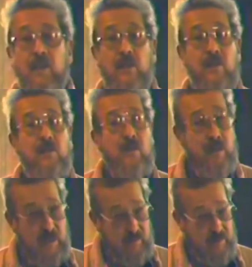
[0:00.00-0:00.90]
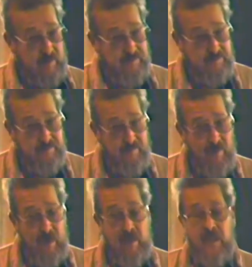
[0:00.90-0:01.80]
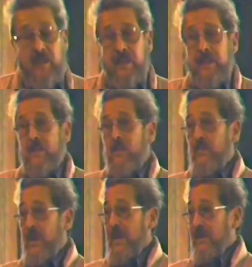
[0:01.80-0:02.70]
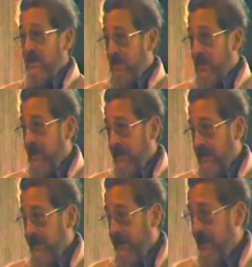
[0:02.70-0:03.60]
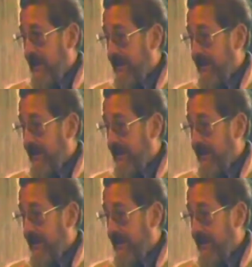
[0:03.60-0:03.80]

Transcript: local level, you can practice politics